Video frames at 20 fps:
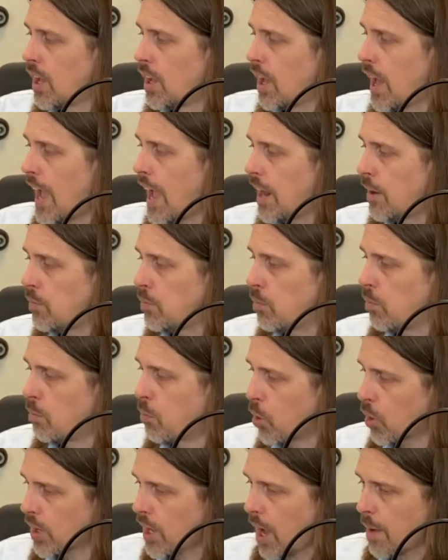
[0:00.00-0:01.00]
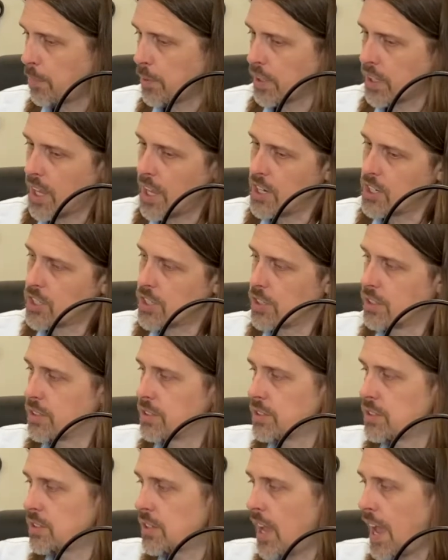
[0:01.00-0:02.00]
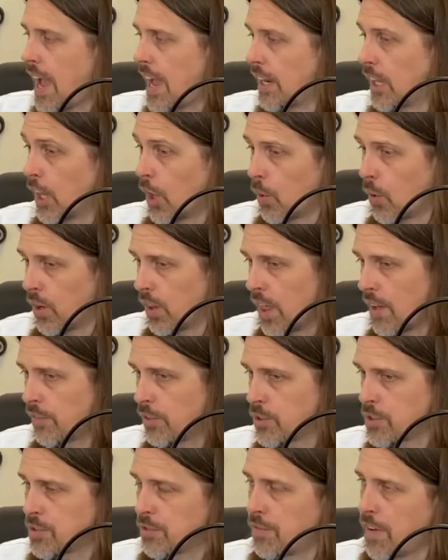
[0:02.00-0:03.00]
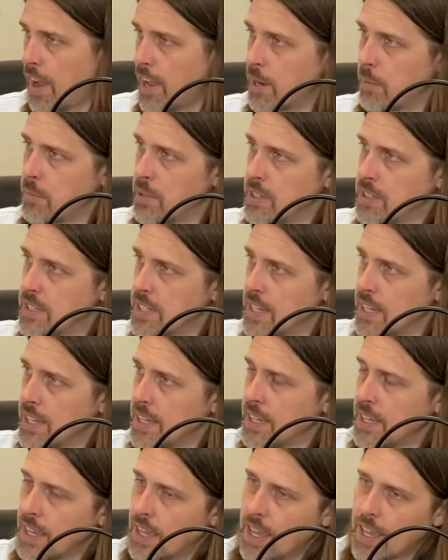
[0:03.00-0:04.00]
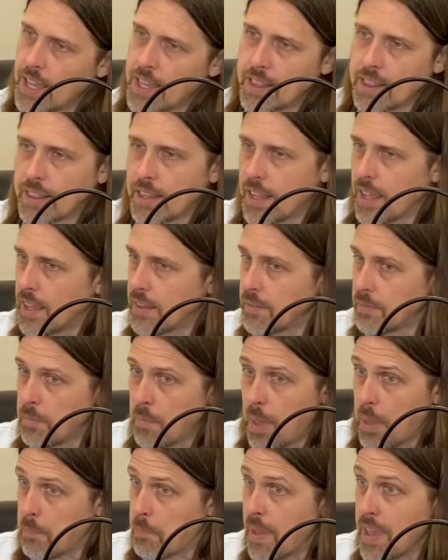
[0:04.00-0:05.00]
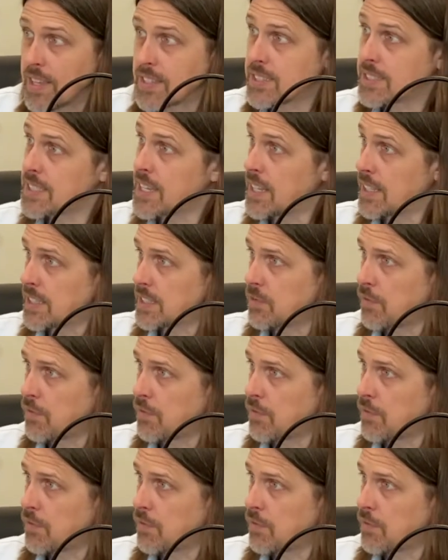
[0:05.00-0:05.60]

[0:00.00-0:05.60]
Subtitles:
had more complications had lower levels of vitamin D, and it makes sense.